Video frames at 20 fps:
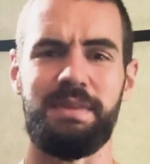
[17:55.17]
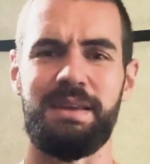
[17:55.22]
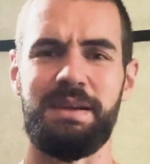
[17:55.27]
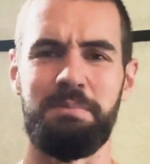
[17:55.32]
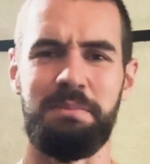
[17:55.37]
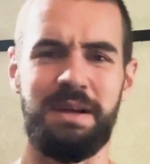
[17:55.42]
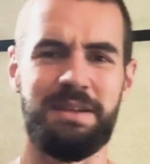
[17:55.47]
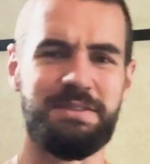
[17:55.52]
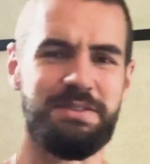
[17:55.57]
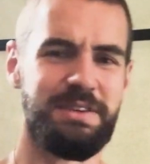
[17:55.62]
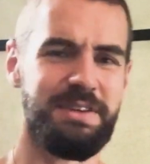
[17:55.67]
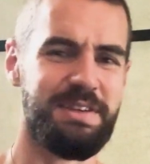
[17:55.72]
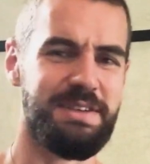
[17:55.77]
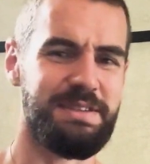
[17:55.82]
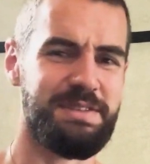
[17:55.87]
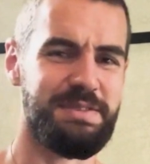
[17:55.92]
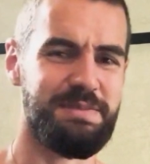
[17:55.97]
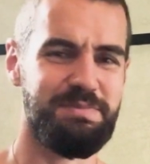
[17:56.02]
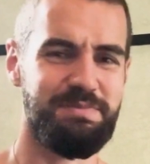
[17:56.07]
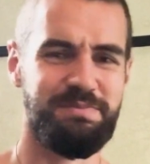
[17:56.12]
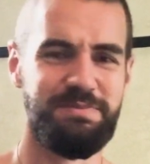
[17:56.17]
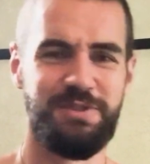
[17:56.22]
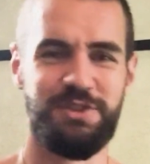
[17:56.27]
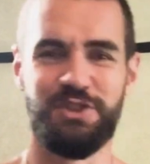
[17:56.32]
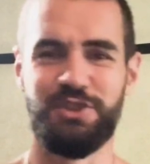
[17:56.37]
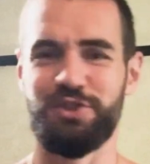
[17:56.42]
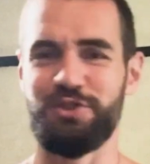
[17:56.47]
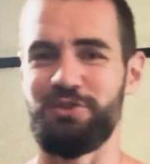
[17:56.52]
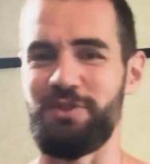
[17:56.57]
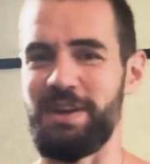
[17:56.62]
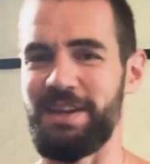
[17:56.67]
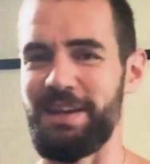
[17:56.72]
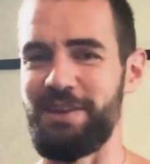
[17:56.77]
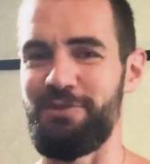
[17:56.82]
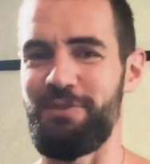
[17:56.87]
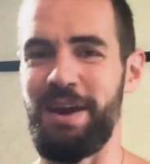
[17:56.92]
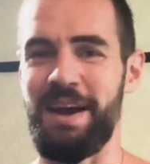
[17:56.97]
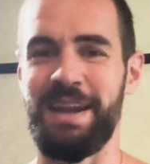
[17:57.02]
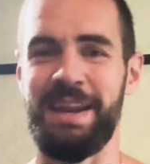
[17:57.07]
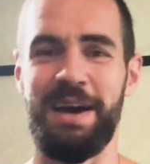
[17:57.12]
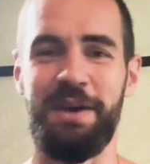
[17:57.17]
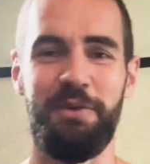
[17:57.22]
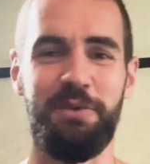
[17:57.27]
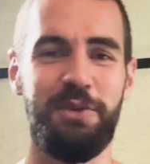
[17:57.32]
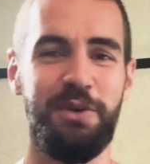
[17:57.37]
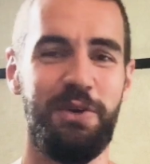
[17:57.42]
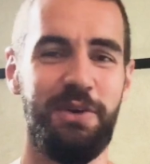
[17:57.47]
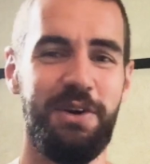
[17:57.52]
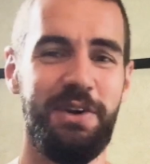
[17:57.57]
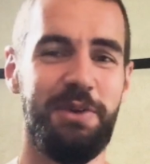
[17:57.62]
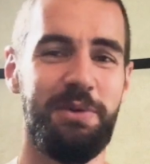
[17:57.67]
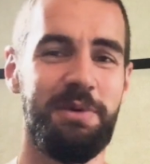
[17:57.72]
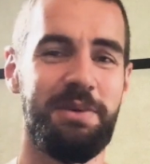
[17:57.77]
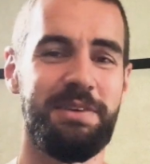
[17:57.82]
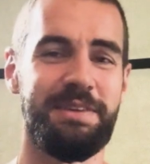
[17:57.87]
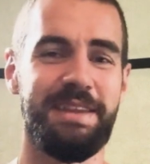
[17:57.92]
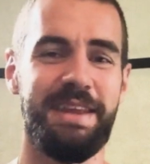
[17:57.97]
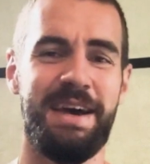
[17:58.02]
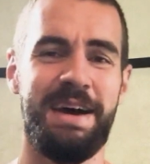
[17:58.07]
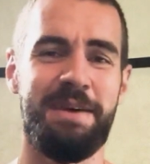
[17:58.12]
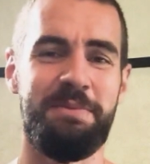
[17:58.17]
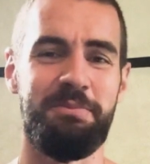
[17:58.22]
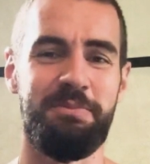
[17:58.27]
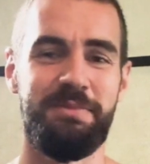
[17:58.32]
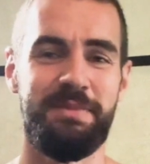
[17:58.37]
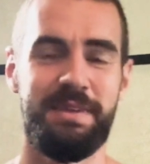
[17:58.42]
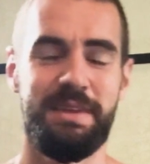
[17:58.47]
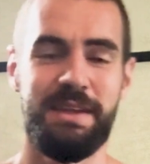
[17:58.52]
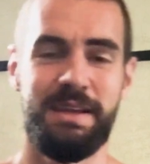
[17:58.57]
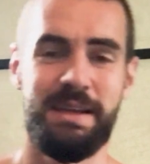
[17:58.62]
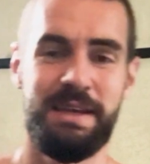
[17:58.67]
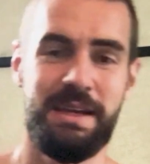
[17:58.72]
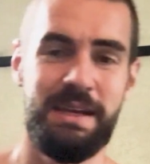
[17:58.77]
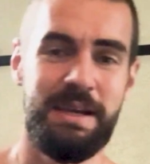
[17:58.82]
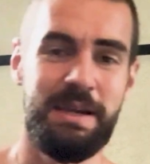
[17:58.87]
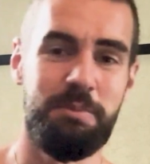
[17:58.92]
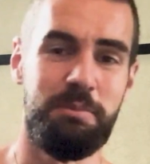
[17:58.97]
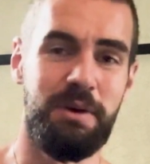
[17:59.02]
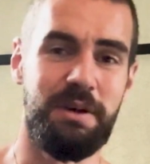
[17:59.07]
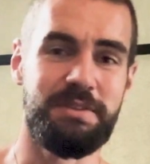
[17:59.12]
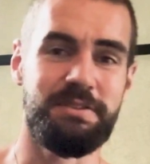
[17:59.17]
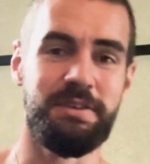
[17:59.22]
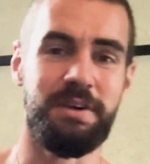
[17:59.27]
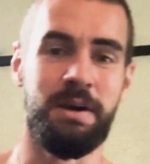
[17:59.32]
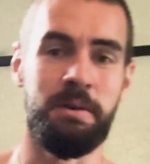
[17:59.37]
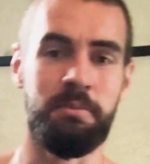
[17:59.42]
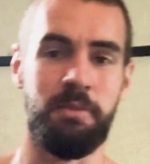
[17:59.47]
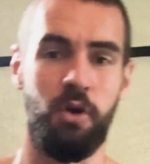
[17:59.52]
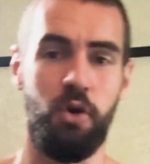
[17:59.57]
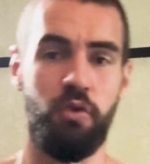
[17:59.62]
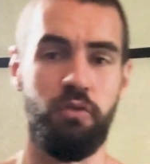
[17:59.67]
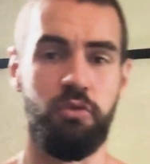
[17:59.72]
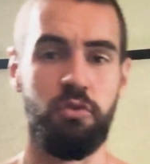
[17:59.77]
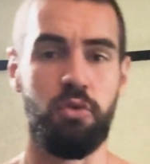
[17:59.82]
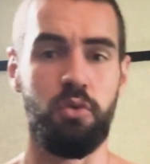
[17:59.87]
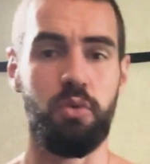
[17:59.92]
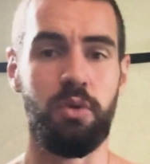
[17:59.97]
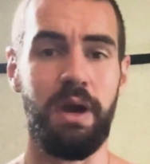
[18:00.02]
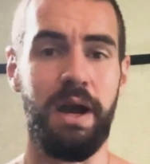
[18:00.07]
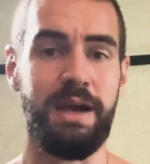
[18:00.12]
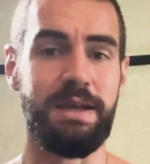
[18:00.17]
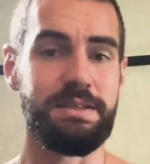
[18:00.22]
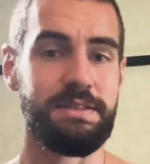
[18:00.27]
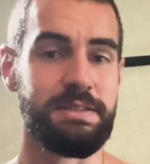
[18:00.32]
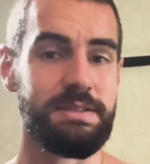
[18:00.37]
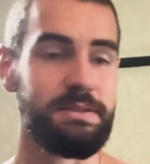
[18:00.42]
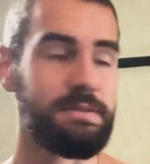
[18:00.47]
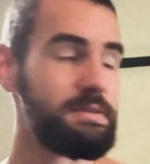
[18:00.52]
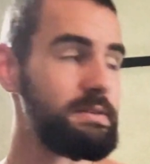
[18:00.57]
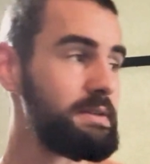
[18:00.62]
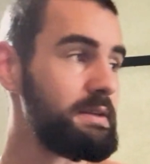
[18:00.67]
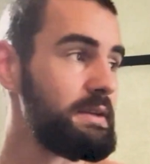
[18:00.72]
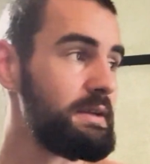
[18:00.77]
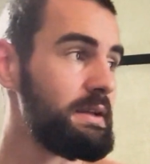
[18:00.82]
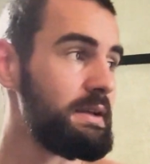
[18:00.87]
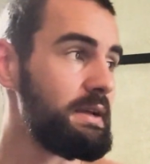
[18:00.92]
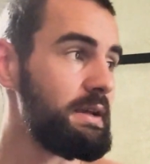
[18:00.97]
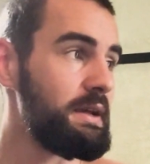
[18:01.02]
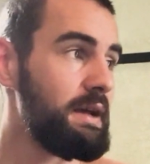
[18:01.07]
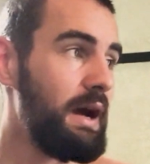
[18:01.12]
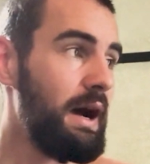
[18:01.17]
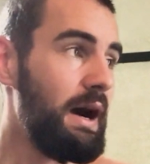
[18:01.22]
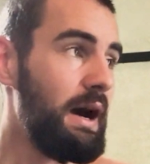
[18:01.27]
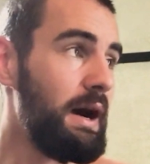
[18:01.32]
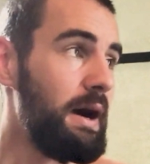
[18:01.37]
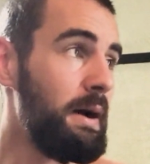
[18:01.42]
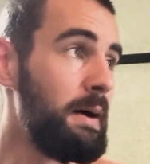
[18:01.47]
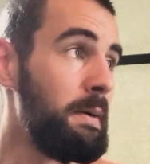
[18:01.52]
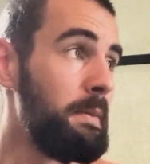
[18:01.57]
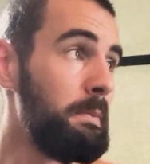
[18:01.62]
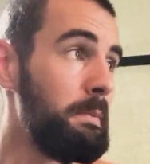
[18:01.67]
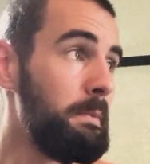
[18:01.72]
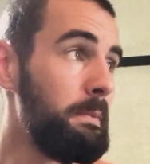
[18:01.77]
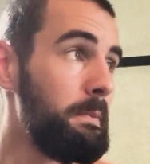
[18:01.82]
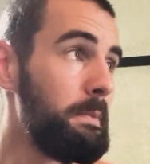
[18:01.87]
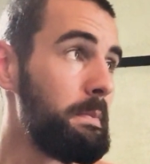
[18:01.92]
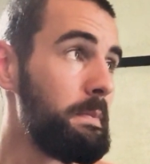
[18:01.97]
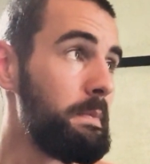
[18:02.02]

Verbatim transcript: I'm as looking shredded right now with the oil on. Damn. But um, overall, guys, um,